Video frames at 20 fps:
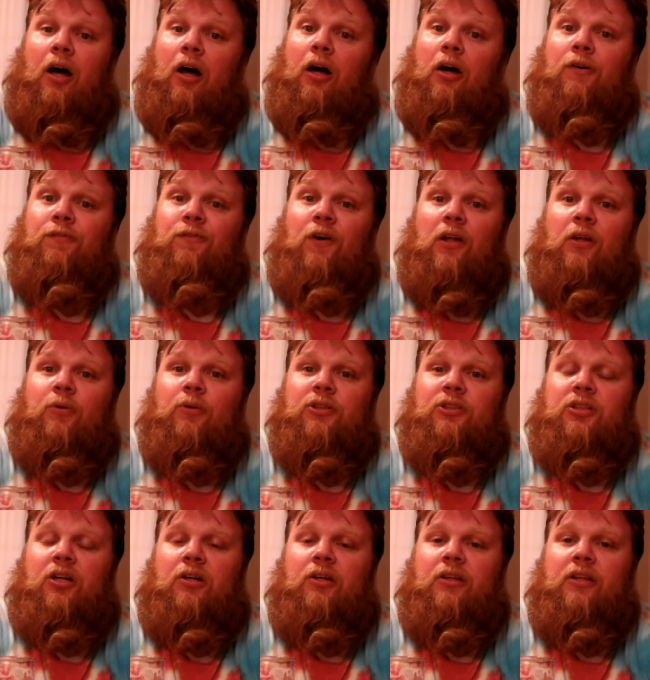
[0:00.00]
Uh, follow
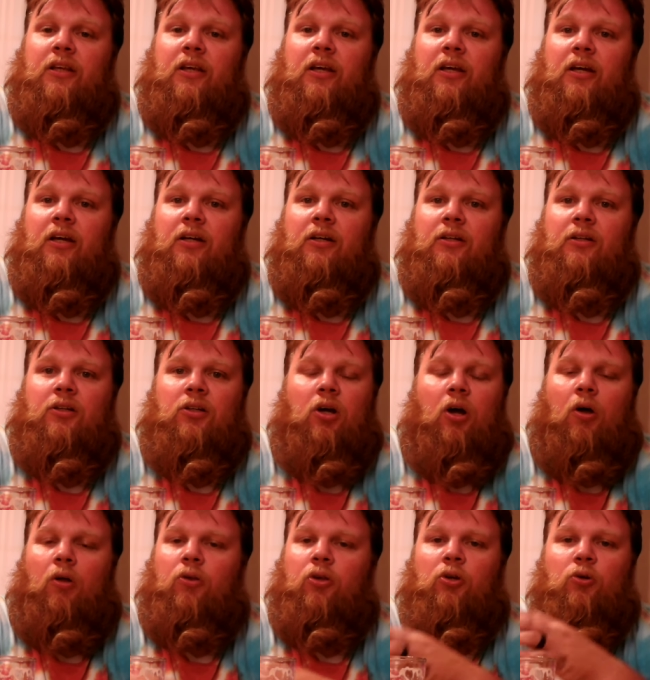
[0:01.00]
us on the uh,
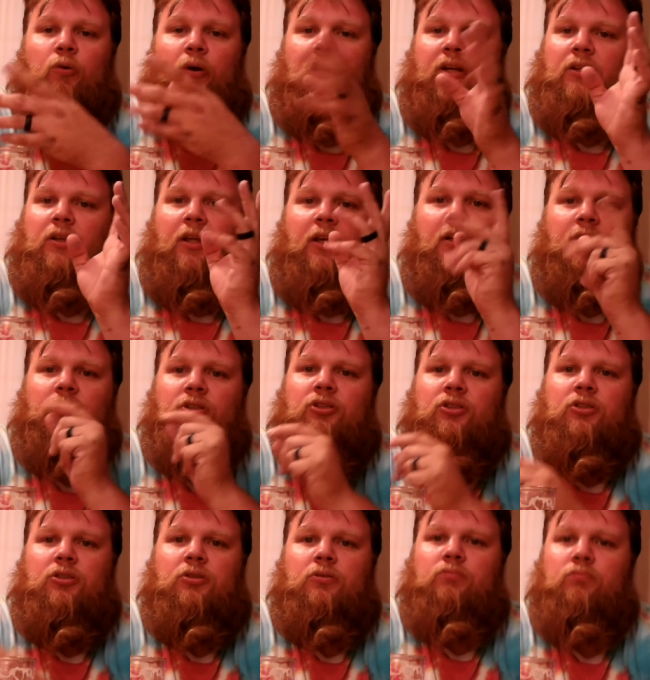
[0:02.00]
all the great
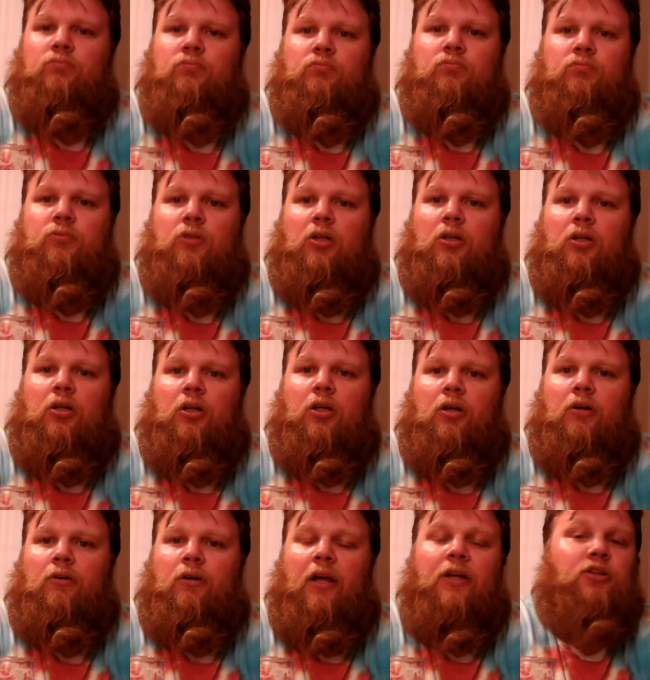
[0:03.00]
links,
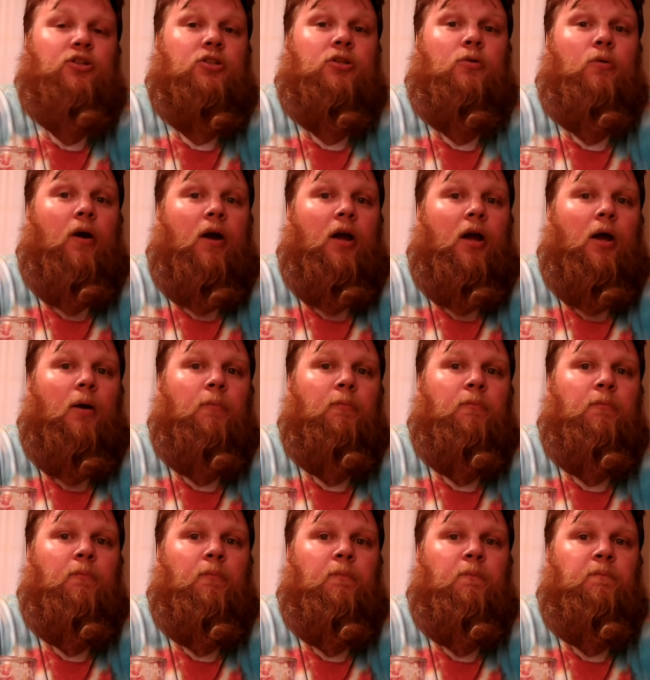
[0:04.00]
the Instagram,
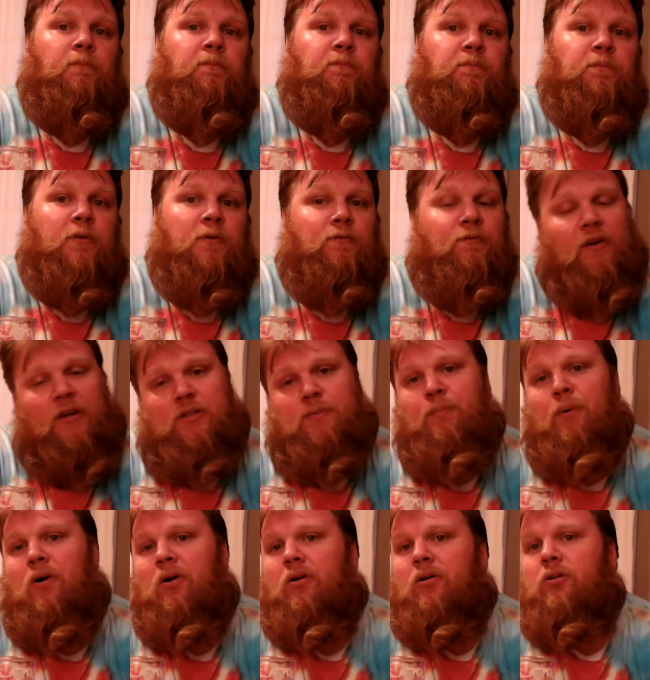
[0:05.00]

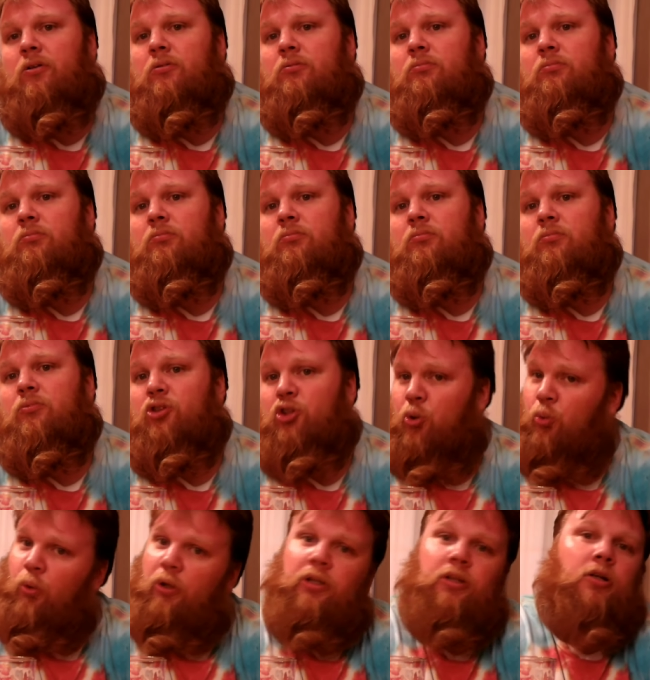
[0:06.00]
Facebook,
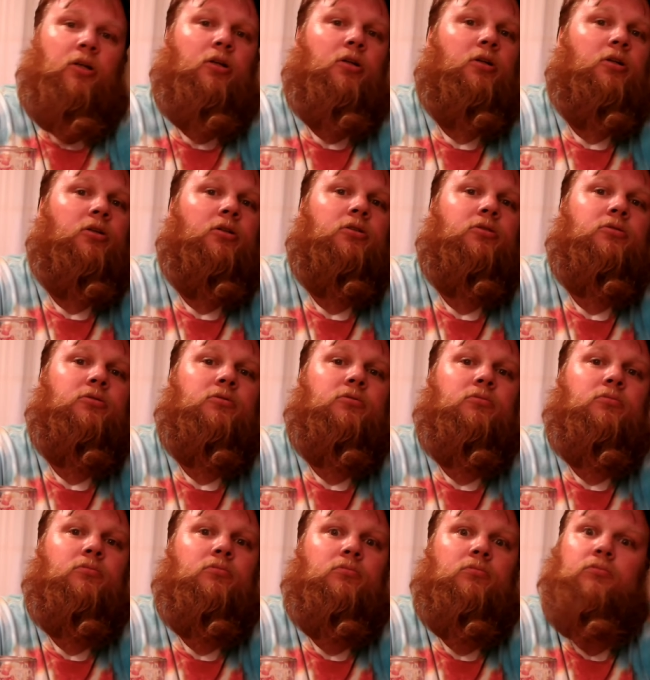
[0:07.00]
Twitter,
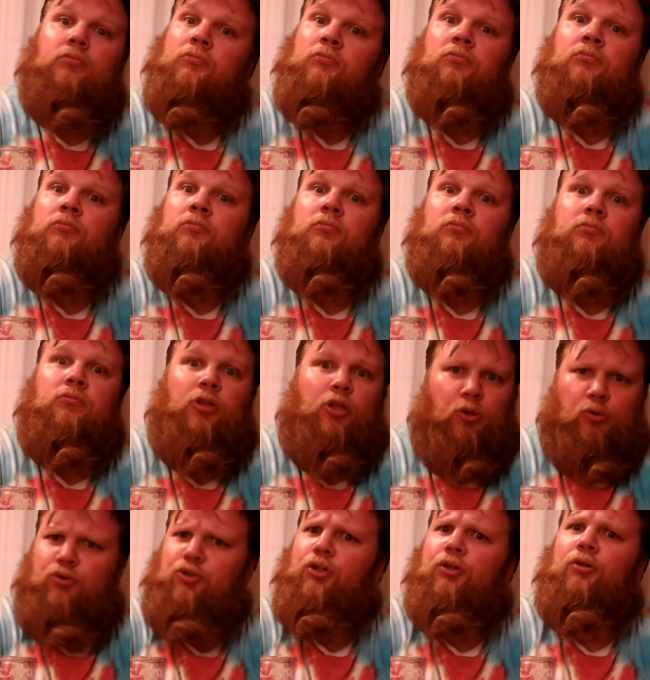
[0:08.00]

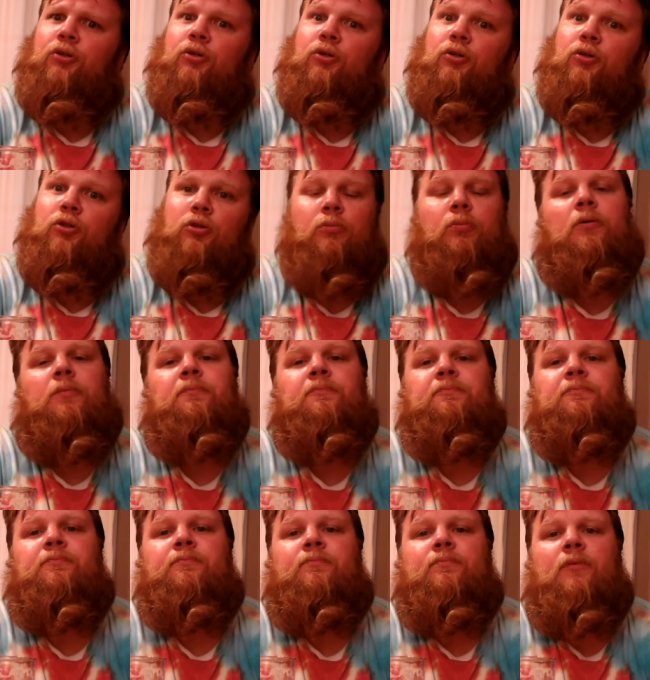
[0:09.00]
YouTube,
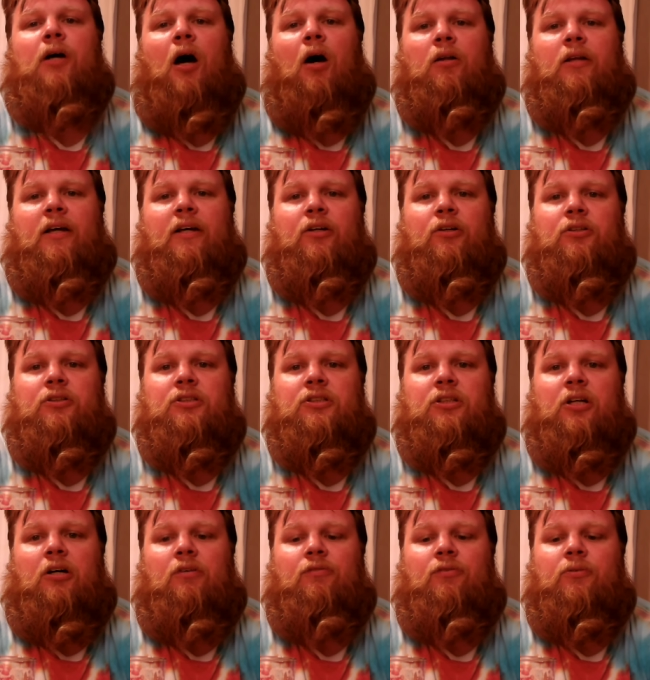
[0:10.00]
all that good
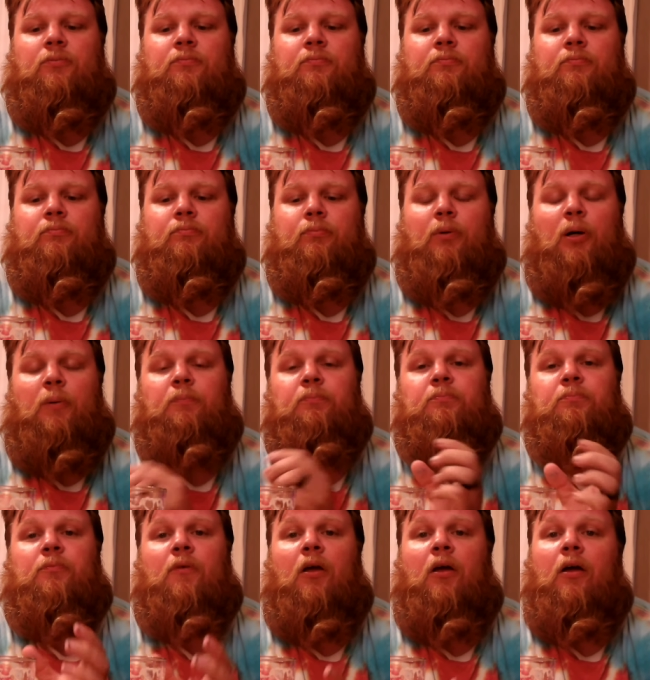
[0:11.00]
stuff. But
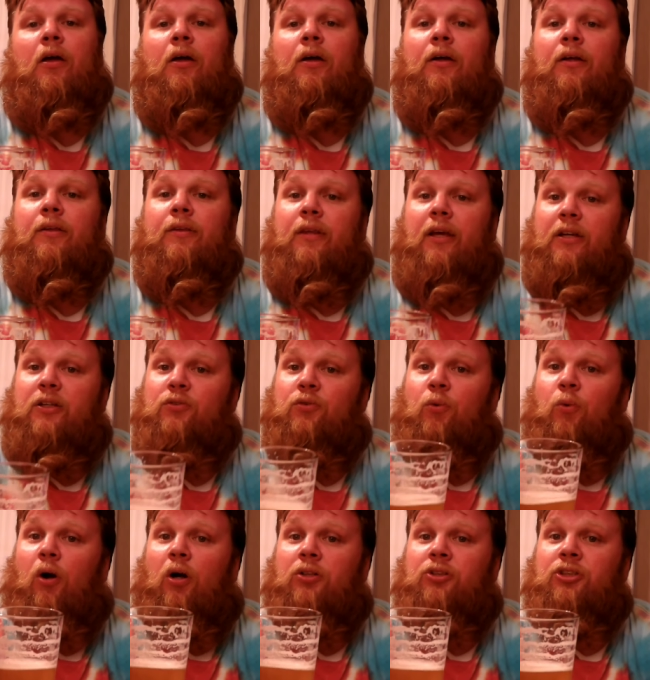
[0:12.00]
thanks
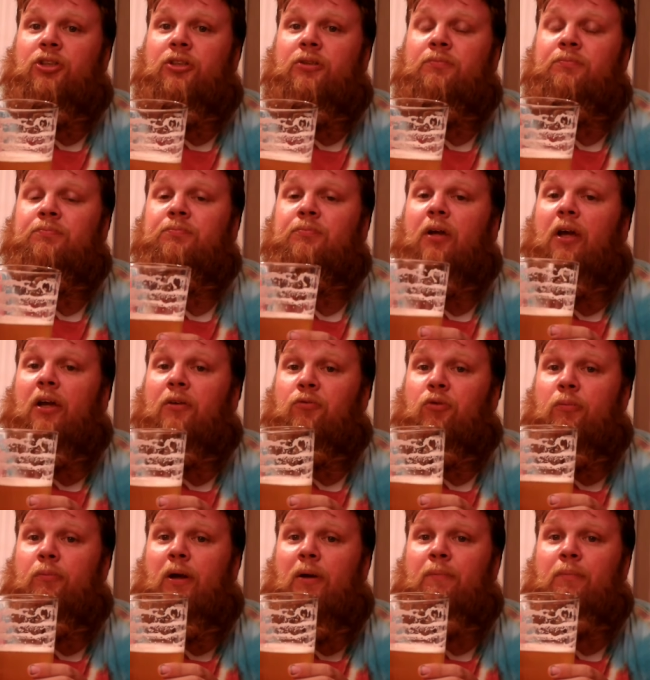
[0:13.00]
for watching,
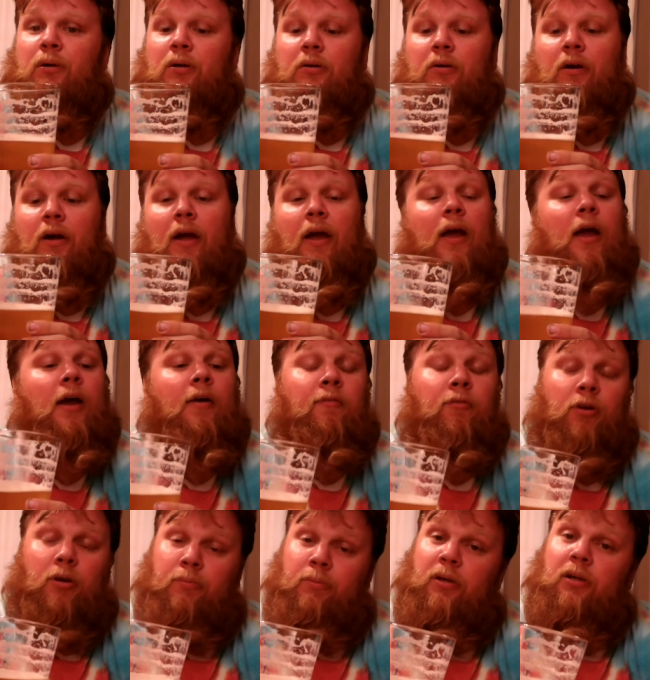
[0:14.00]
and remember,
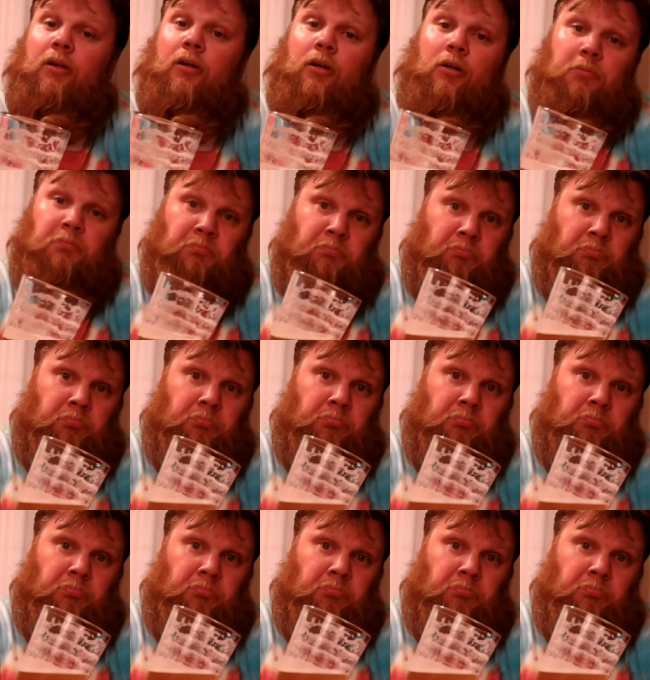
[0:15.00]
every beer